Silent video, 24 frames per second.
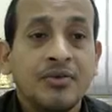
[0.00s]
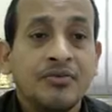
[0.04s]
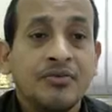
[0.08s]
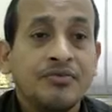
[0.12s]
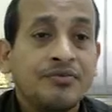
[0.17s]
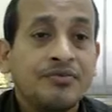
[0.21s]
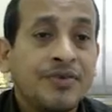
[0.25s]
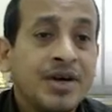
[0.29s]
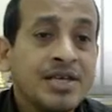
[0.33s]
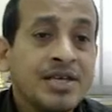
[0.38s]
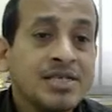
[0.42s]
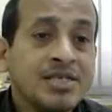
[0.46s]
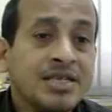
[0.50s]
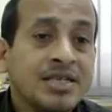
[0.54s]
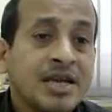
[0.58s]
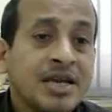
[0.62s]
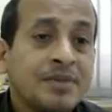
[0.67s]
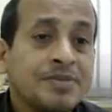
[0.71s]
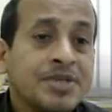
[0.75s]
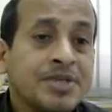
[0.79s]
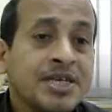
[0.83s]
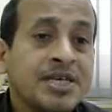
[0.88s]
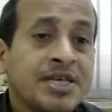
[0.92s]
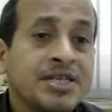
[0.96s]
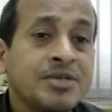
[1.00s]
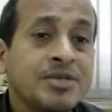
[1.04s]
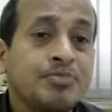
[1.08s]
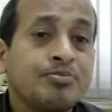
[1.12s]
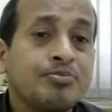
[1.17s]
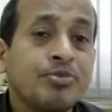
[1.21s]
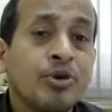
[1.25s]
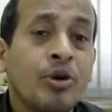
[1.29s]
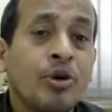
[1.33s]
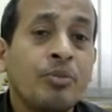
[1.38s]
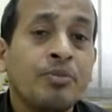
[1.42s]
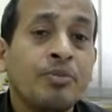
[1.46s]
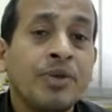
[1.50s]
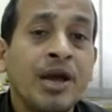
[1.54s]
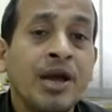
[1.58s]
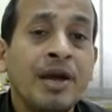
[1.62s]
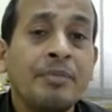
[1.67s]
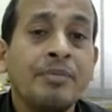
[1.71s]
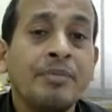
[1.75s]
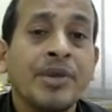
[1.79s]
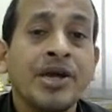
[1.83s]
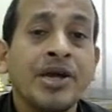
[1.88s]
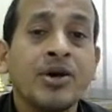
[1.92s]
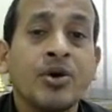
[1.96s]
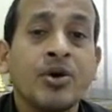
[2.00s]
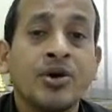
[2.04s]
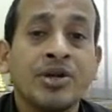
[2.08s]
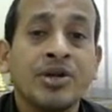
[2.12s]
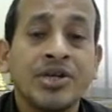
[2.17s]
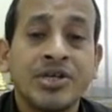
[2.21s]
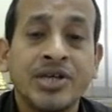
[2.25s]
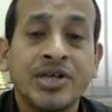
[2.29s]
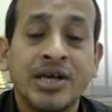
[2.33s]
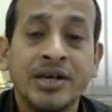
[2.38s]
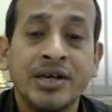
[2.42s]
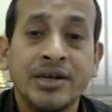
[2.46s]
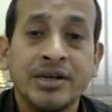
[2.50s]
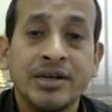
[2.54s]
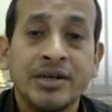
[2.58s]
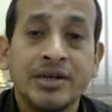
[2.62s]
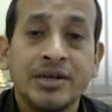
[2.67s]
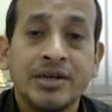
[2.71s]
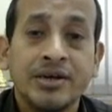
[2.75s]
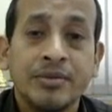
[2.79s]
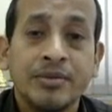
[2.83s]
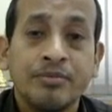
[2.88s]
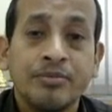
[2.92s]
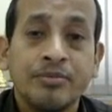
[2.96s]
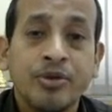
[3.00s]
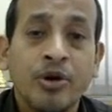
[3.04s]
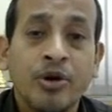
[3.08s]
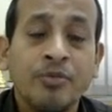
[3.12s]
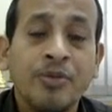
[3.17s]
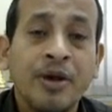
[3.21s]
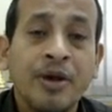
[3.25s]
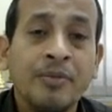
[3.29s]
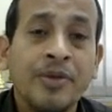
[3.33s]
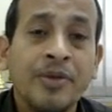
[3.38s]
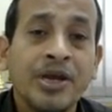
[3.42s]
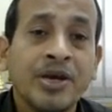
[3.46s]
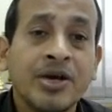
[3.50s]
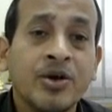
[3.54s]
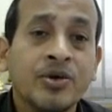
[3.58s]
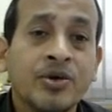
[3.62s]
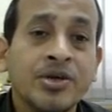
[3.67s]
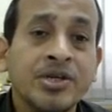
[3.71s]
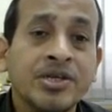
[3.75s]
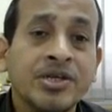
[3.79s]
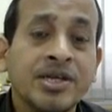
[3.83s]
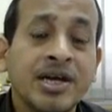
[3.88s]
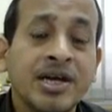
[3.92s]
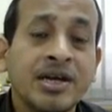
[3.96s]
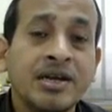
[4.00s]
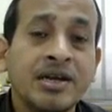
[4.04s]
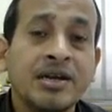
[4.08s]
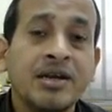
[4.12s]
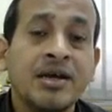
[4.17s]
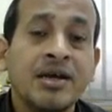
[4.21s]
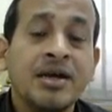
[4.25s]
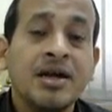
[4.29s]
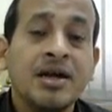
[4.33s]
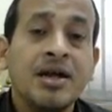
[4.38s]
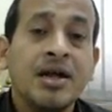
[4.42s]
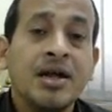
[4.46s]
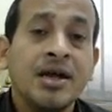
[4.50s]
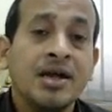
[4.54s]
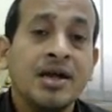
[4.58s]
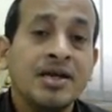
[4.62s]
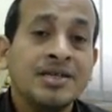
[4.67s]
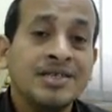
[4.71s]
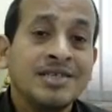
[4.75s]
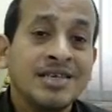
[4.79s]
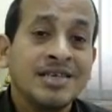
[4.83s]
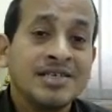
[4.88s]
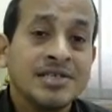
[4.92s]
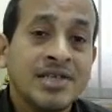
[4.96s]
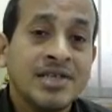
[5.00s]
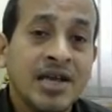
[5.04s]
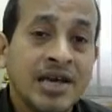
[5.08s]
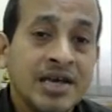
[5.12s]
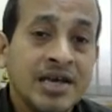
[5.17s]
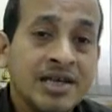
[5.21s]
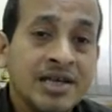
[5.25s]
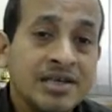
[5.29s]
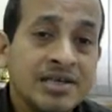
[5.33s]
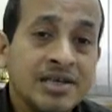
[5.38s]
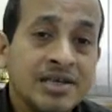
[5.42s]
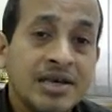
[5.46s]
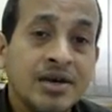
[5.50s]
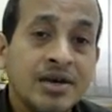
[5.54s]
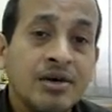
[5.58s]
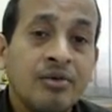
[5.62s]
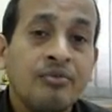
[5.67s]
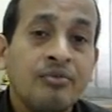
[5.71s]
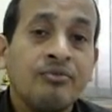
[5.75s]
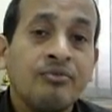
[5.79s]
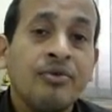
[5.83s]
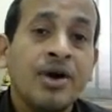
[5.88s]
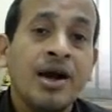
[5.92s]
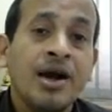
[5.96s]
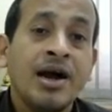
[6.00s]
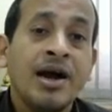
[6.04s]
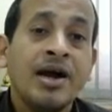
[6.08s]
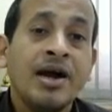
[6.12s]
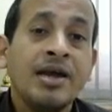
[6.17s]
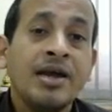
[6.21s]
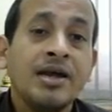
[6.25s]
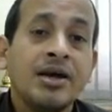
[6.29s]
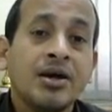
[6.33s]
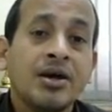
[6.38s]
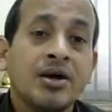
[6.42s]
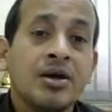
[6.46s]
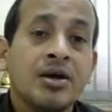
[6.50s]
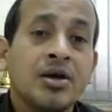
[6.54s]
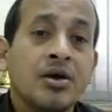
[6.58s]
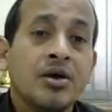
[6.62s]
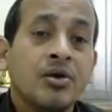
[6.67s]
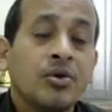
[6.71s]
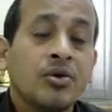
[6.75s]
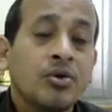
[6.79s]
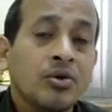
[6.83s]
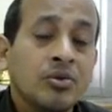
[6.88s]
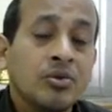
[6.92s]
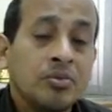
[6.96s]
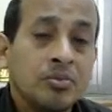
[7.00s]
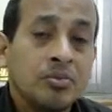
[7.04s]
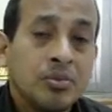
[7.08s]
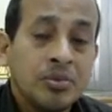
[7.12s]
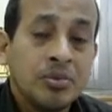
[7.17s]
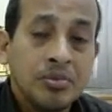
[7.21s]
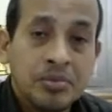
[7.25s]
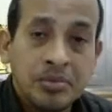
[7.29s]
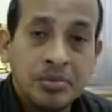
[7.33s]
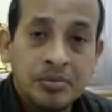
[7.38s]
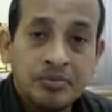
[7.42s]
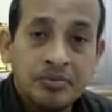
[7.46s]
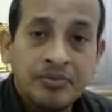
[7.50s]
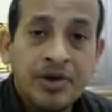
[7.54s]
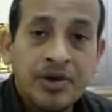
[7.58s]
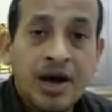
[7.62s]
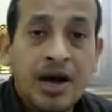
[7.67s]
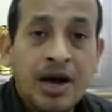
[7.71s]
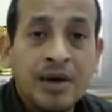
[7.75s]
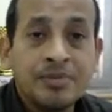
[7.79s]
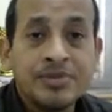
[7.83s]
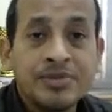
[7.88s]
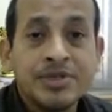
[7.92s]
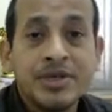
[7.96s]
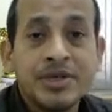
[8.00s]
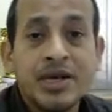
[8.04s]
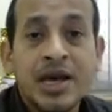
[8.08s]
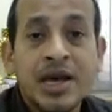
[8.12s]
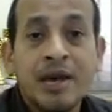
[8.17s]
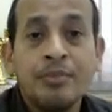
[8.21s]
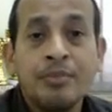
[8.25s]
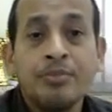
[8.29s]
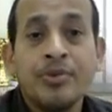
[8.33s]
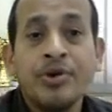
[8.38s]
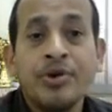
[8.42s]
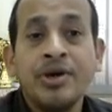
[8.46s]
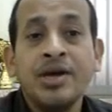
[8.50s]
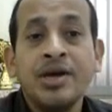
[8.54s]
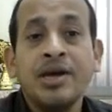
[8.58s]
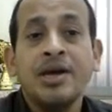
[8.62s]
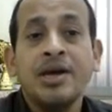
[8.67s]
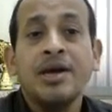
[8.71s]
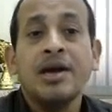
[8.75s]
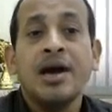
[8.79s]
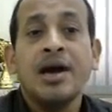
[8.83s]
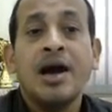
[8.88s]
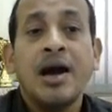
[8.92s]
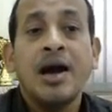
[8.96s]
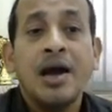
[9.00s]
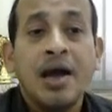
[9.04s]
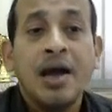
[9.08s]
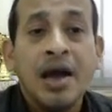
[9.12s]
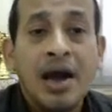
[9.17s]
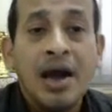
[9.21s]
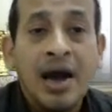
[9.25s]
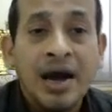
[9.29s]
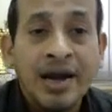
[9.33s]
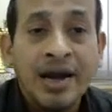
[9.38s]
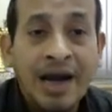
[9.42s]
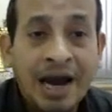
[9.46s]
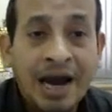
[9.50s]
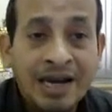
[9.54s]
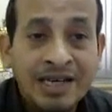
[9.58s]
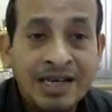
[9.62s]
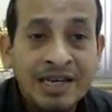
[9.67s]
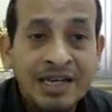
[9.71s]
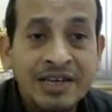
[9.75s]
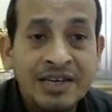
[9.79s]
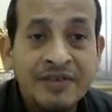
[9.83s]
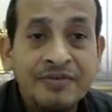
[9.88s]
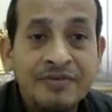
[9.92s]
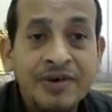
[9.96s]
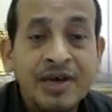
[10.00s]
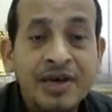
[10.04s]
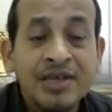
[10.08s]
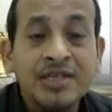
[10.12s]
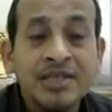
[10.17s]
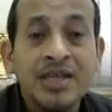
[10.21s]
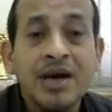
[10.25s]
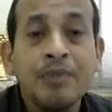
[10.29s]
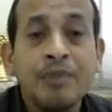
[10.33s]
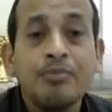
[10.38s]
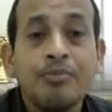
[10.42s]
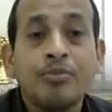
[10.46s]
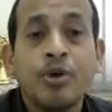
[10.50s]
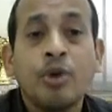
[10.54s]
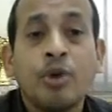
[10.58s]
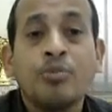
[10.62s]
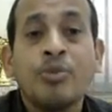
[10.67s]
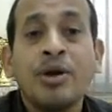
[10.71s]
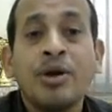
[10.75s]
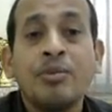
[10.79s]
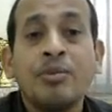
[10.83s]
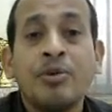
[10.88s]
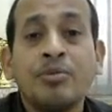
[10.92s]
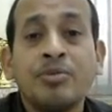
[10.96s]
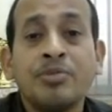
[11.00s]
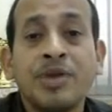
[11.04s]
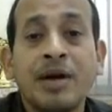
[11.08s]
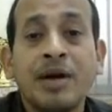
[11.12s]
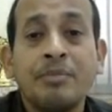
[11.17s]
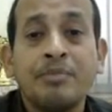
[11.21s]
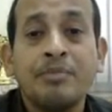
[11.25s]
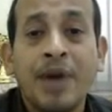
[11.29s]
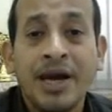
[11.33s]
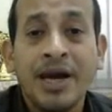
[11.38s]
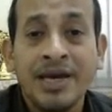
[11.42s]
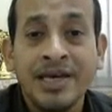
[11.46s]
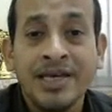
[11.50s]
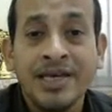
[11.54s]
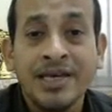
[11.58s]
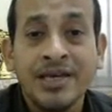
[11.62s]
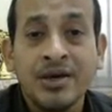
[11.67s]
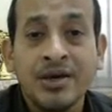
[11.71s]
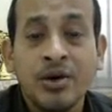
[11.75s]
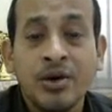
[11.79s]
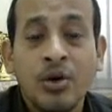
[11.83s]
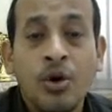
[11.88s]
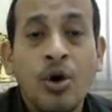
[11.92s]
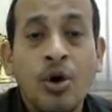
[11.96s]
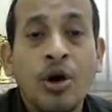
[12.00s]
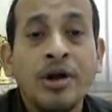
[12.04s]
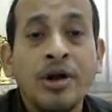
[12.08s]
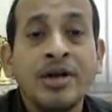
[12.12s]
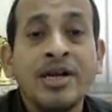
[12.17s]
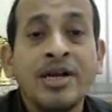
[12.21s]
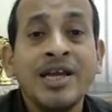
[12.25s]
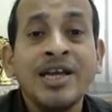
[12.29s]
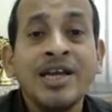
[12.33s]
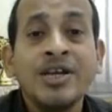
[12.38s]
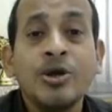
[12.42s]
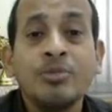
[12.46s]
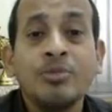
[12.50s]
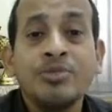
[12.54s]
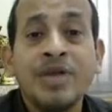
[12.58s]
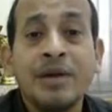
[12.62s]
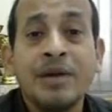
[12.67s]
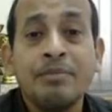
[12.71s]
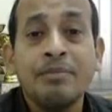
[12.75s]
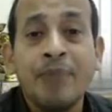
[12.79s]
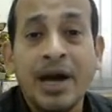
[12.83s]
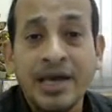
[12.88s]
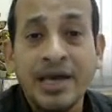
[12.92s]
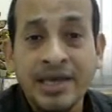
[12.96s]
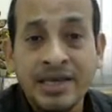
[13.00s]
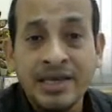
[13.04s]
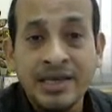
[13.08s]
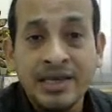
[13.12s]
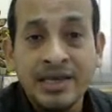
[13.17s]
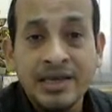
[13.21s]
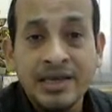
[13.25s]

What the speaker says: First step is problem recognition. Problem recognition is a stage where firms, employees are identifying the problem of the buying or need of the buying.